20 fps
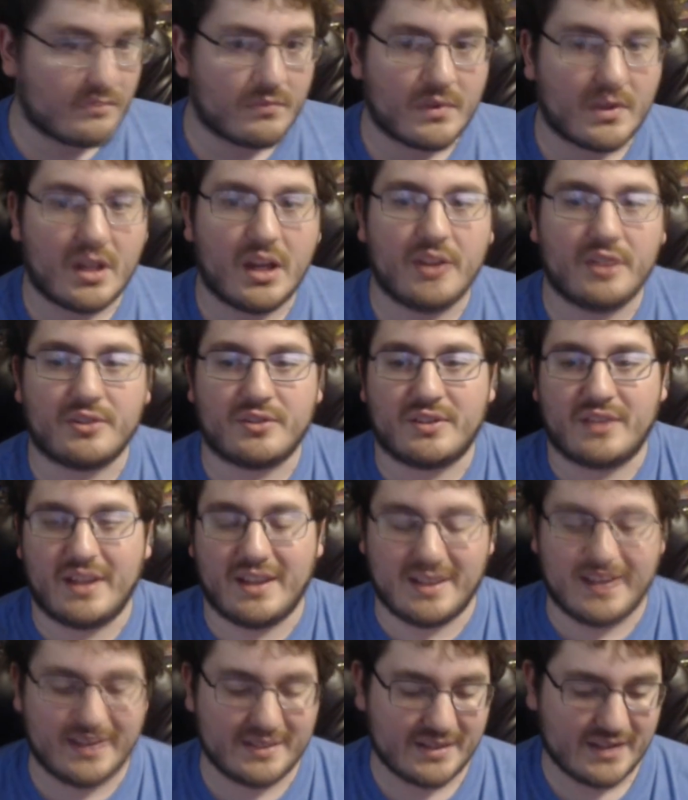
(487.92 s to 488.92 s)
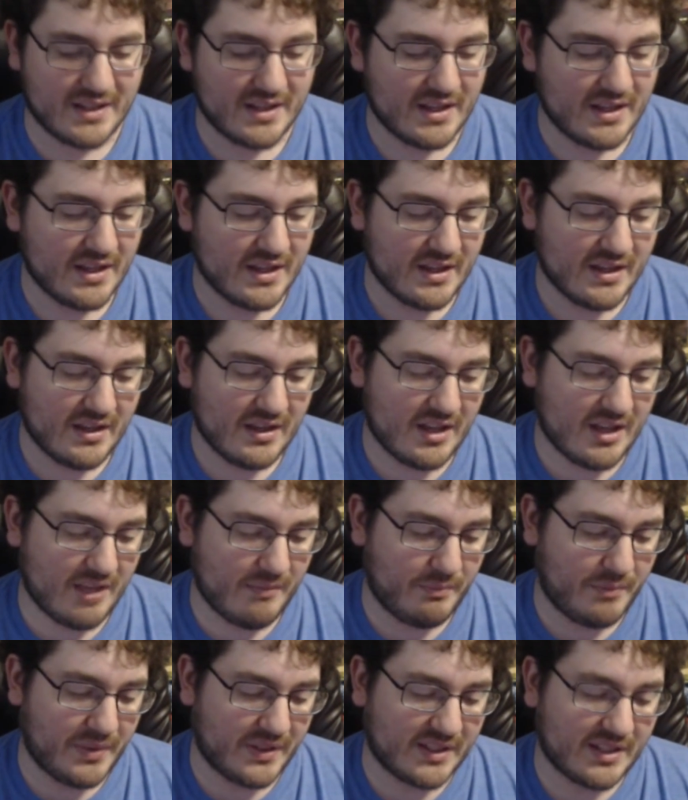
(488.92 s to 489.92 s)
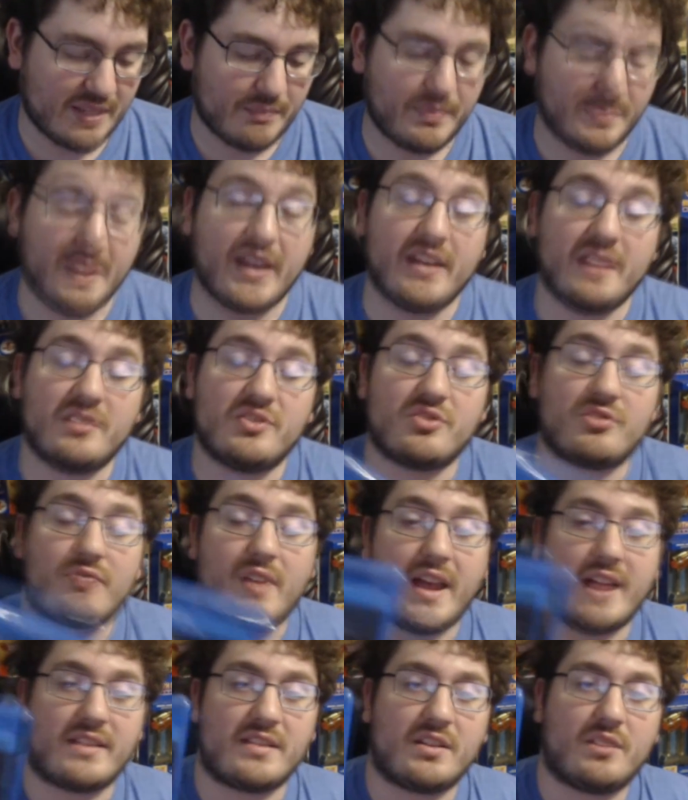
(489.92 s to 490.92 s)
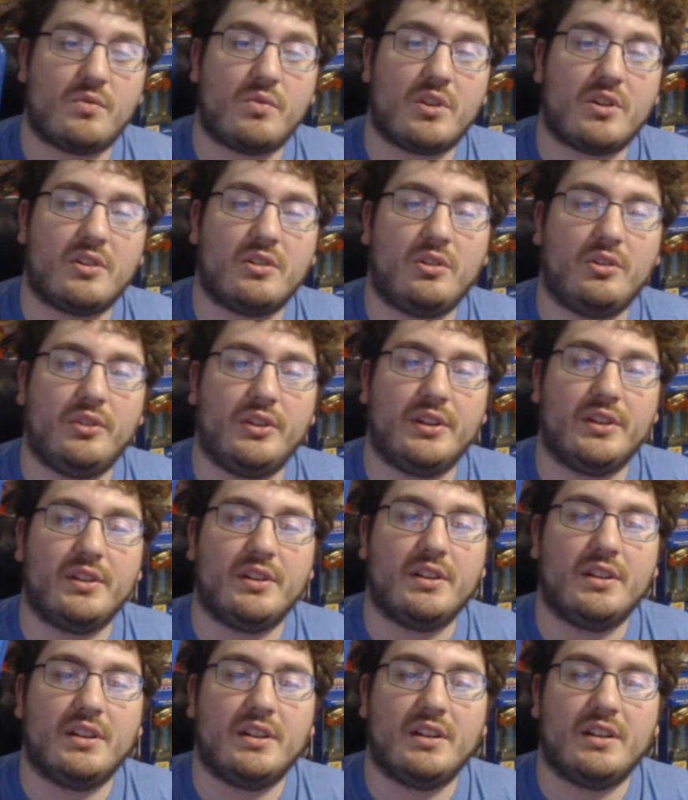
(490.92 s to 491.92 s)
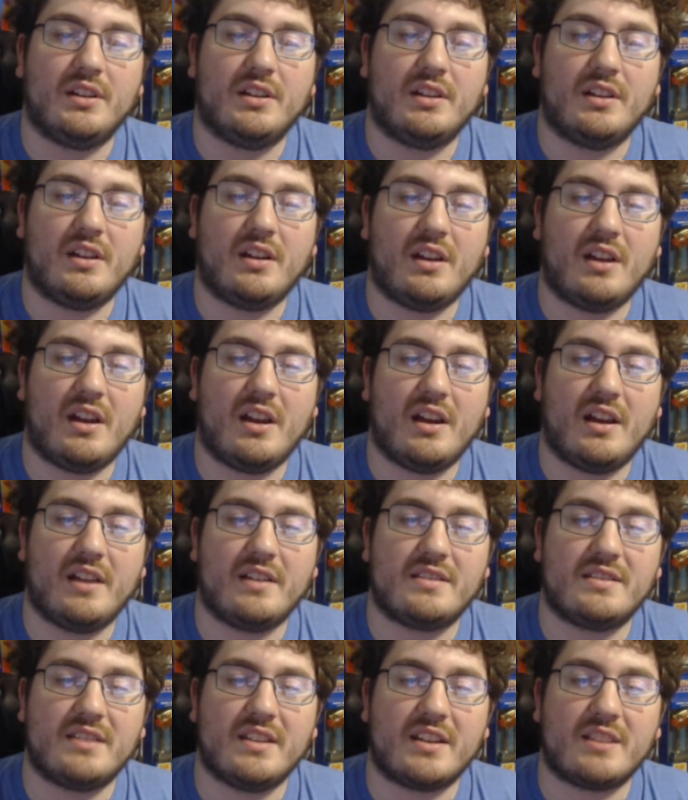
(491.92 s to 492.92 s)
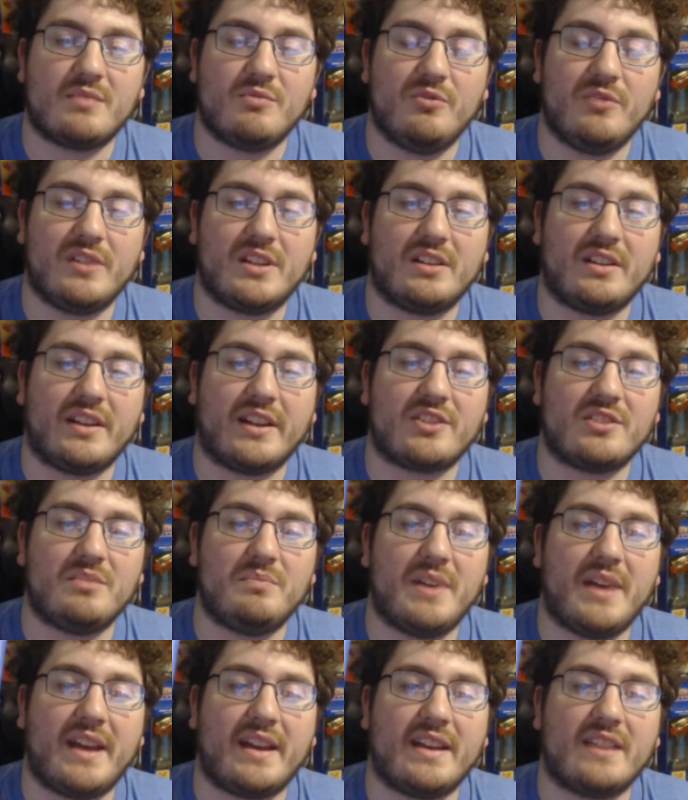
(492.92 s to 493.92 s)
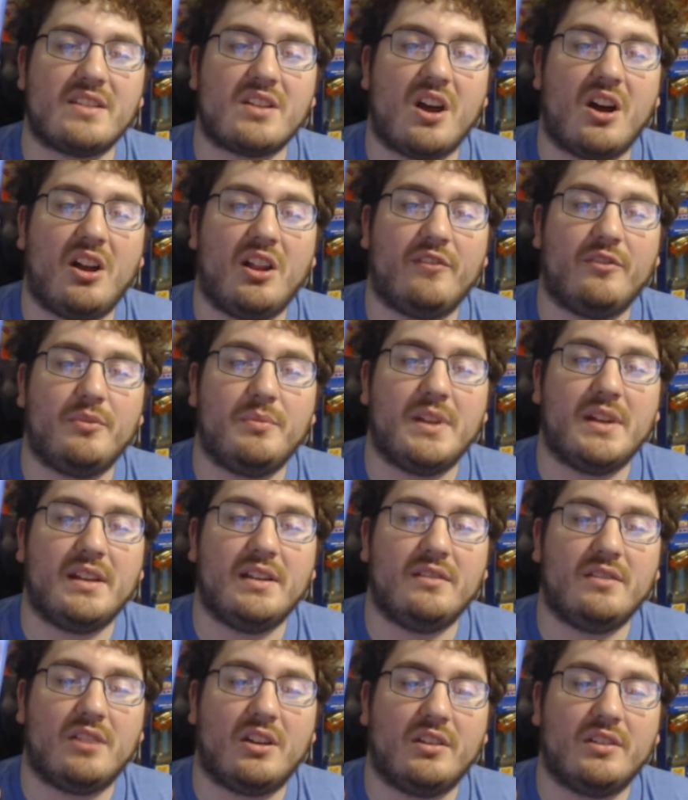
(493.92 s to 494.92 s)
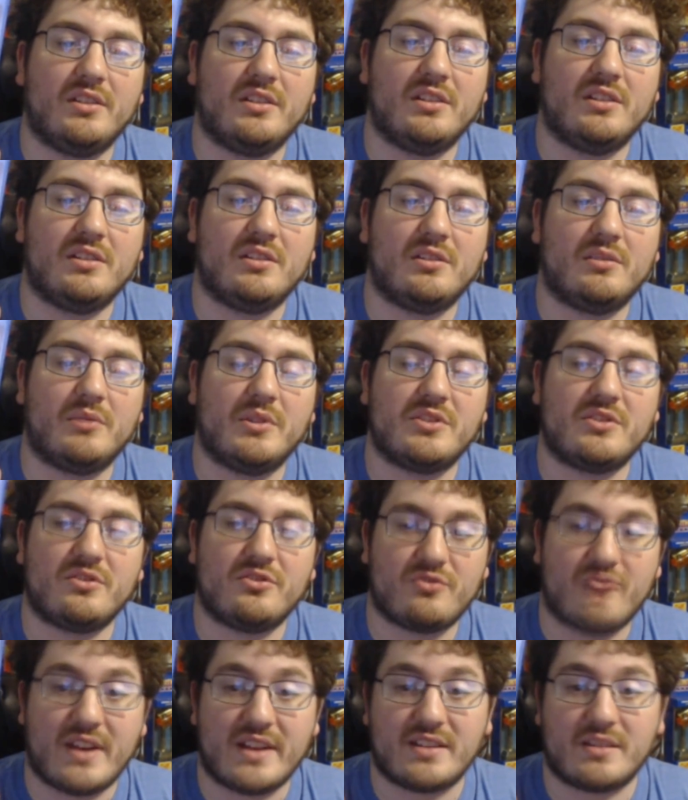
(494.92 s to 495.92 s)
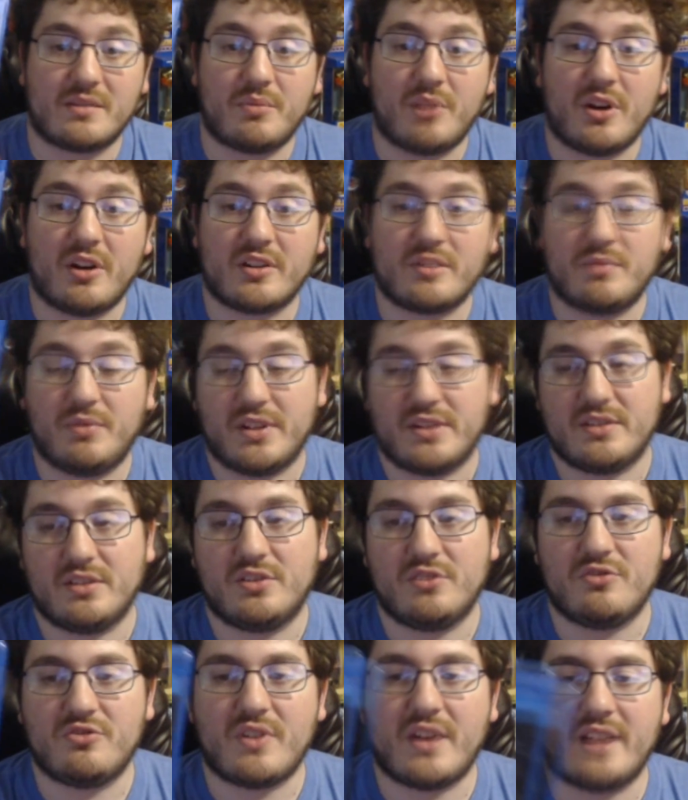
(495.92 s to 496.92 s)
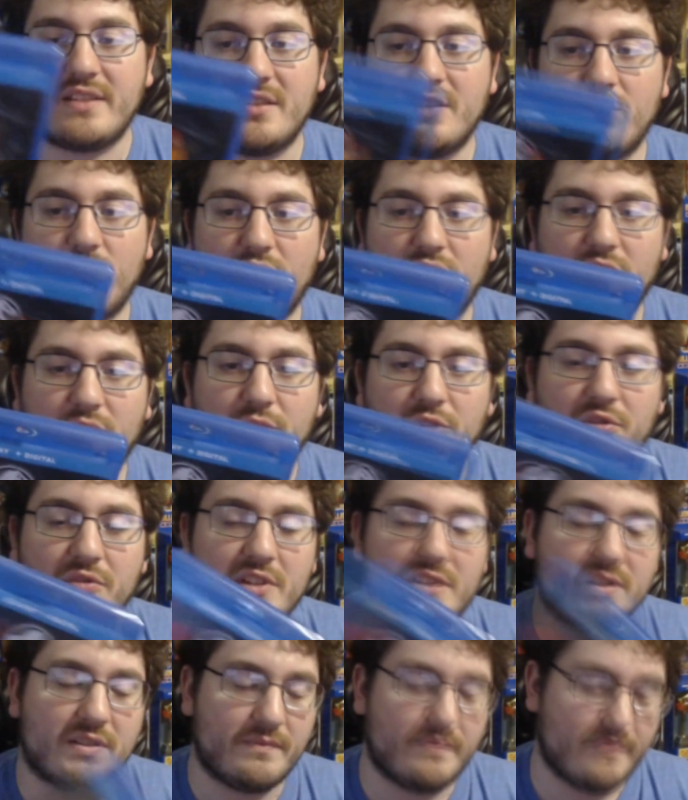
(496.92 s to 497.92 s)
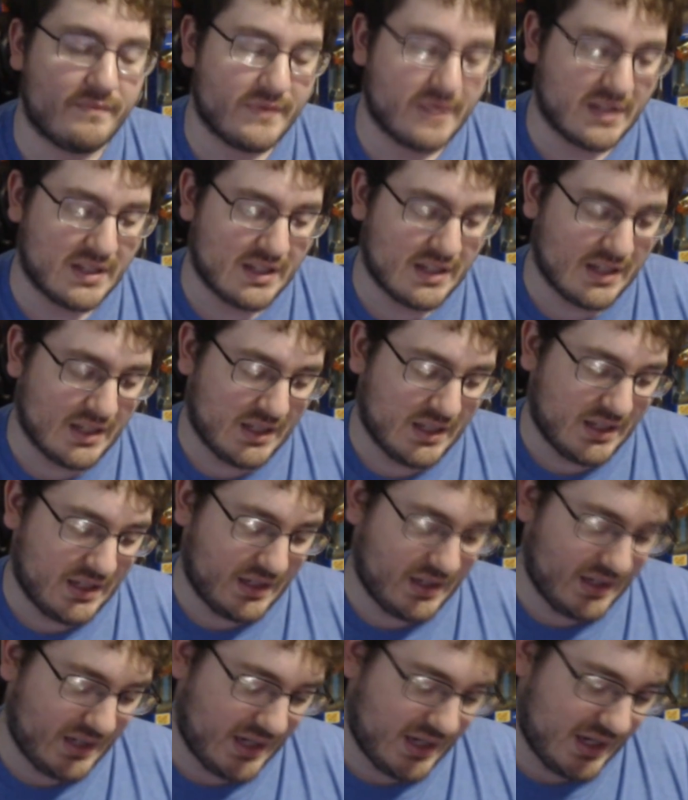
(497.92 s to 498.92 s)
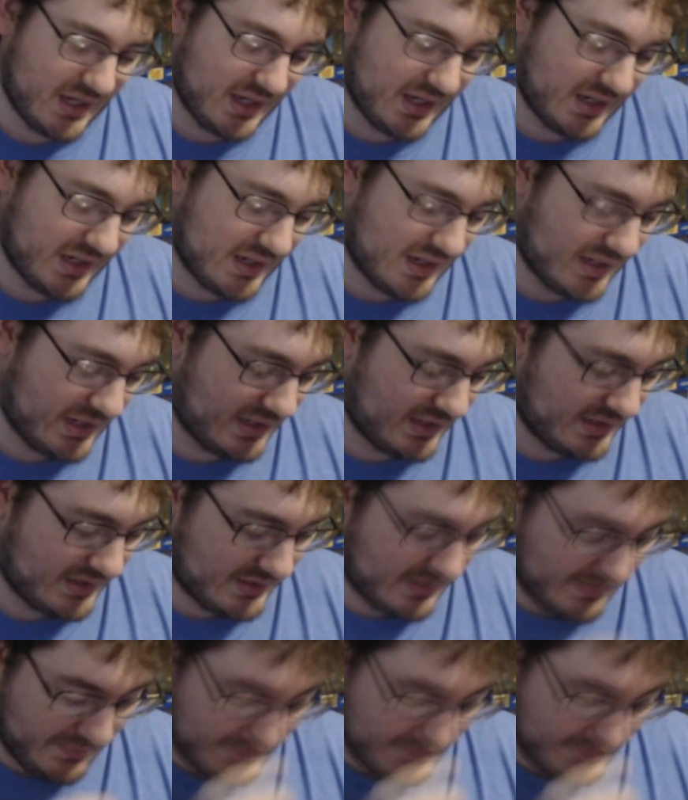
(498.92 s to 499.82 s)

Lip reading: other things. Picked up a Jurassic World 6-movie collection pack. Has all of them in it. All the original Jurassic Parks plus the 2 Jurassic World movies. And